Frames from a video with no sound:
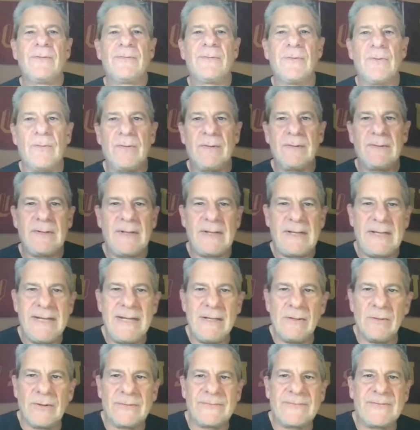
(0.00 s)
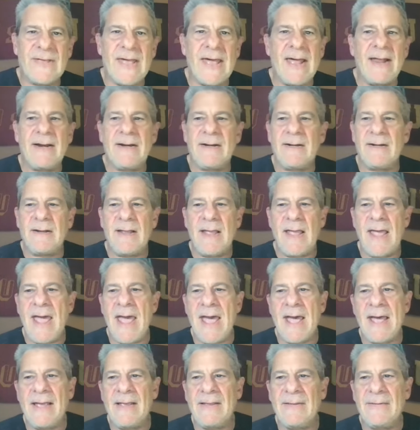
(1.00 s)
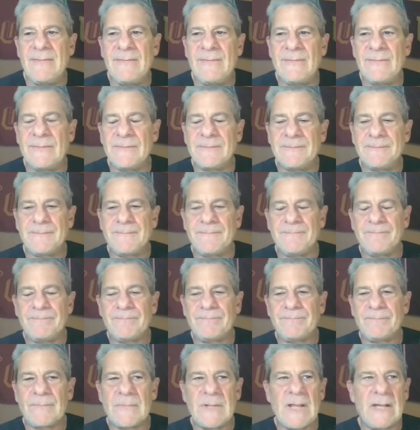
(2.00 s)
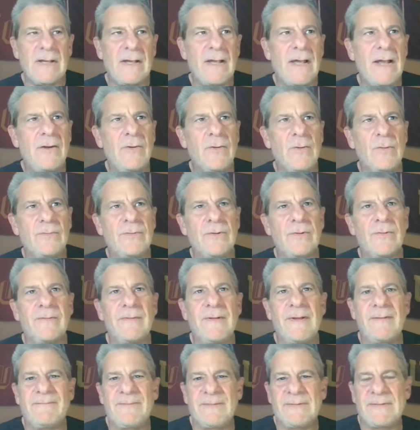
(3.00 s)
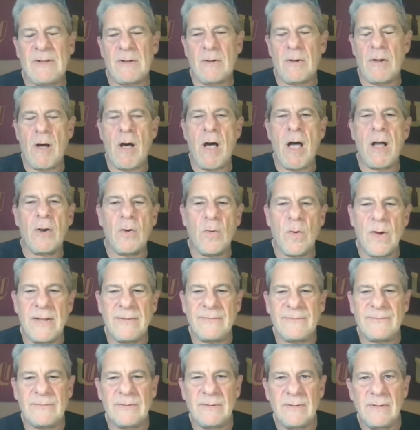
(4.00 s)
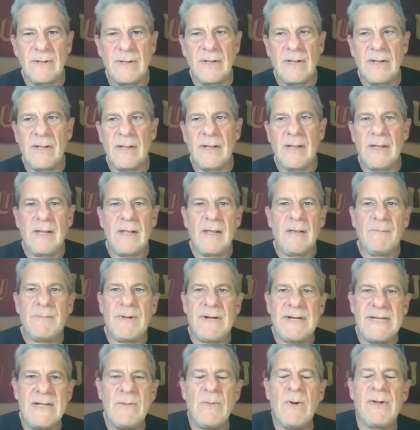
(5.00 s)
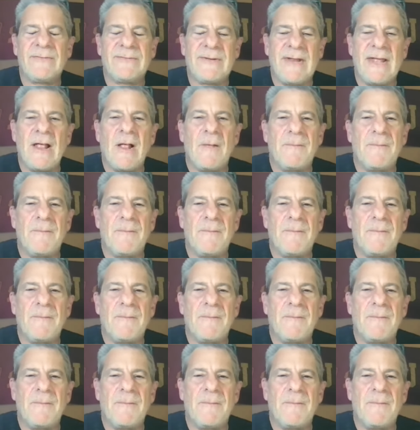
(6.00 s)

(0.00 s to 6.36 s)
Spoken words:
So he looks at it as, I don't know if it's a conquest, but he wants to